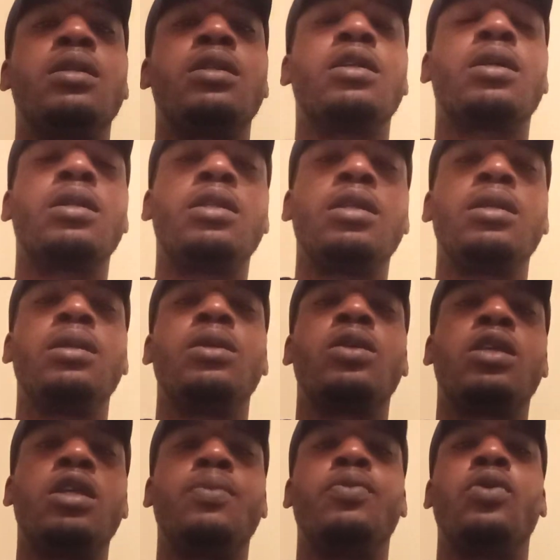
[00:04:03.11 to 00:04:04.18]
to continue
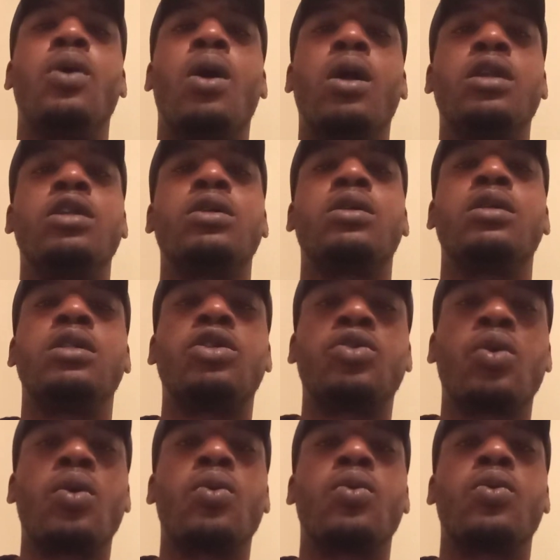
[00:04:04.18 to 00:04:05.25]
to keep you under
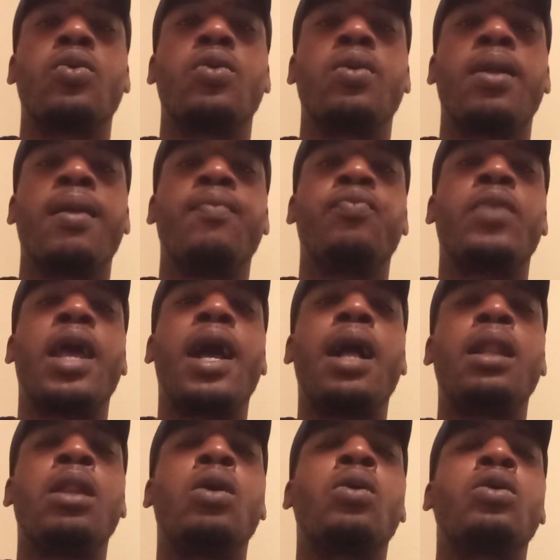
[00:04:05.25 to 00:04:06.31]
control.
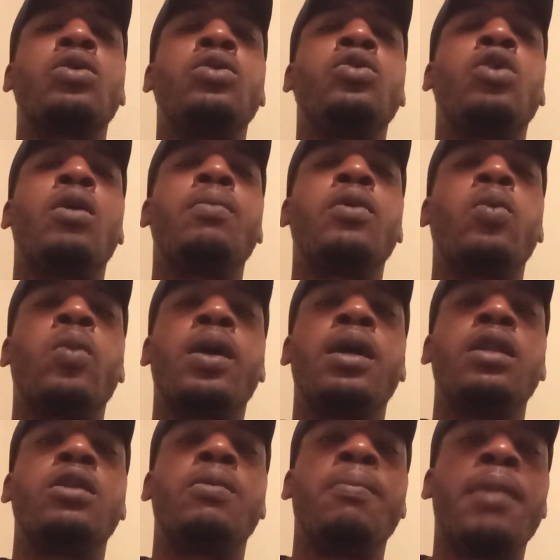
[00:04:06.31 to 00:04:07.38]
How long are you going to be
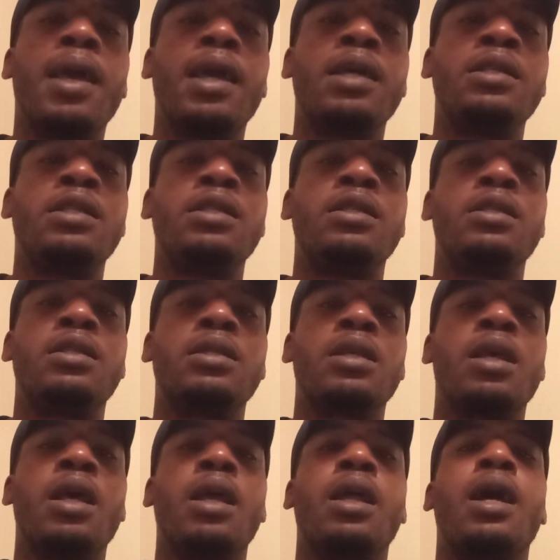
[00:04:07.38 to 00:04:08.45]
wearing the masks?
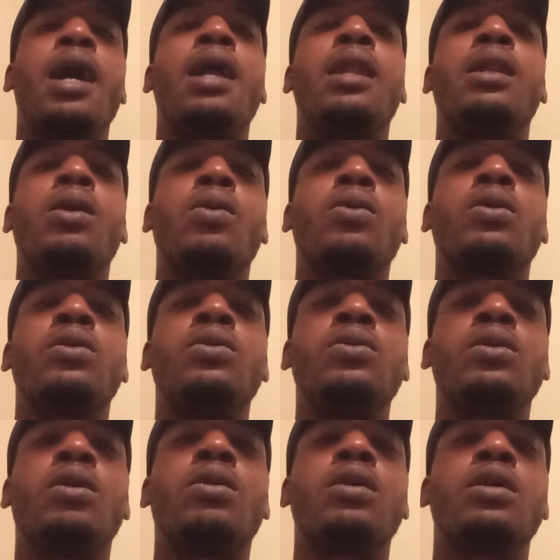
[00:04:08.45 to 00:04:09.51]
How long are
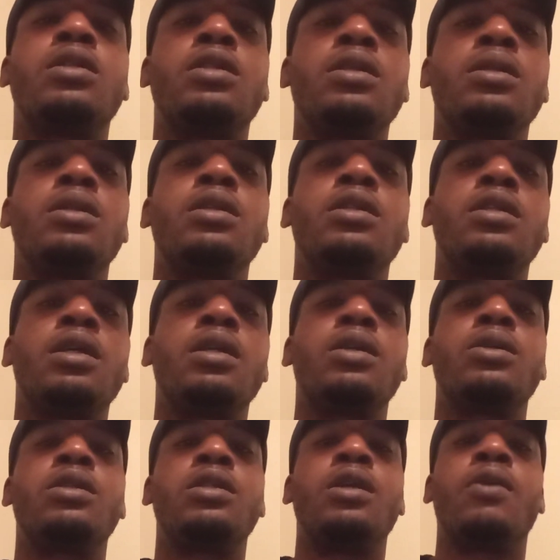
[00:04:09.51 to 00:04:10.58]
you going to continue to tell
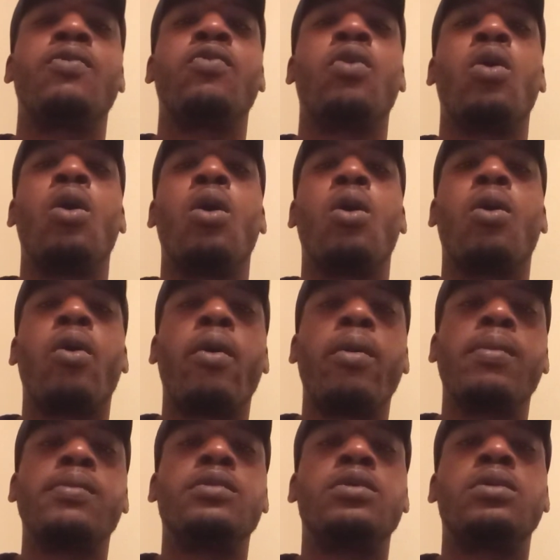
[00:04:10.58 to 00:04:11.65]
yourself,
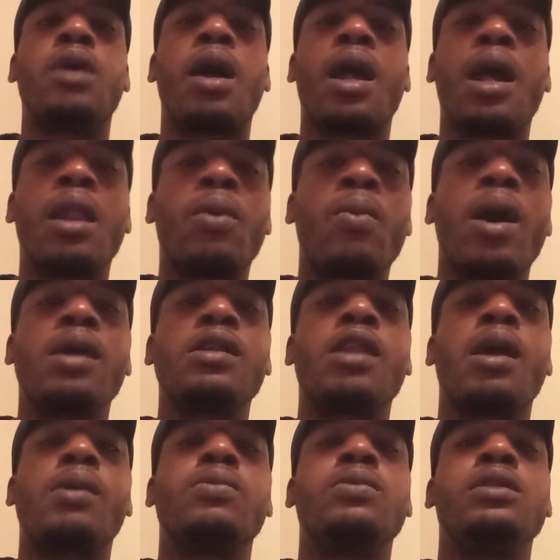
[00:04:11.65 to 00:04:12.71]
I got to wipe
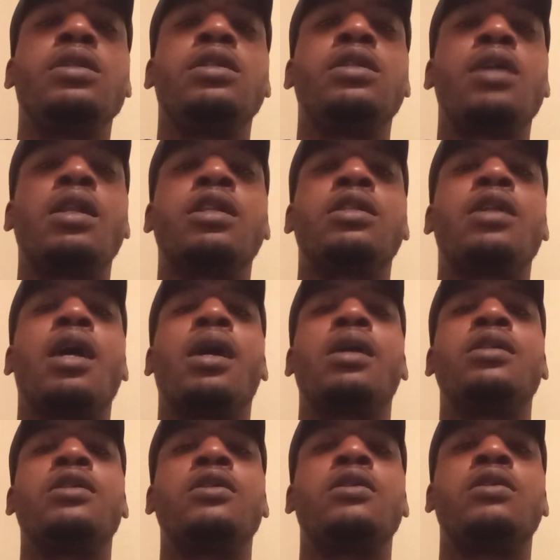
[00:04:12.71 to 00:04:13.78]
down with these
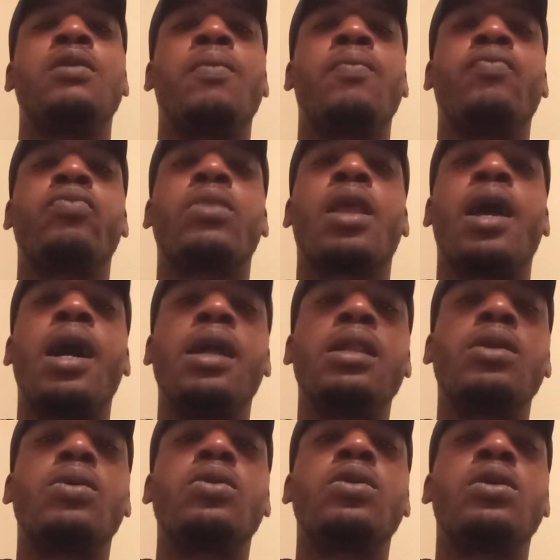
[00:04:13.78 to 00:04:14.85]
sanitizer? How
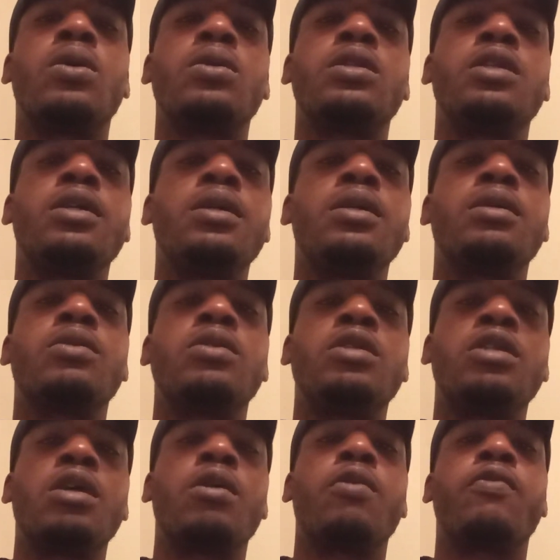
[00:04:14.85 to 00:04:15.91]
long are you going to tell
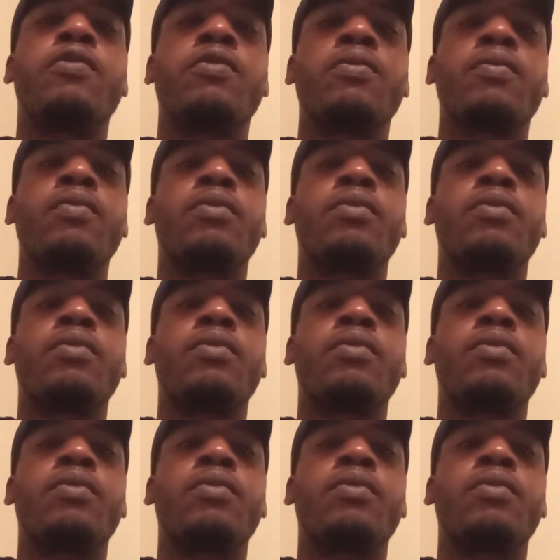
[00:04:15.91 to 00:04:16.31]
yourself,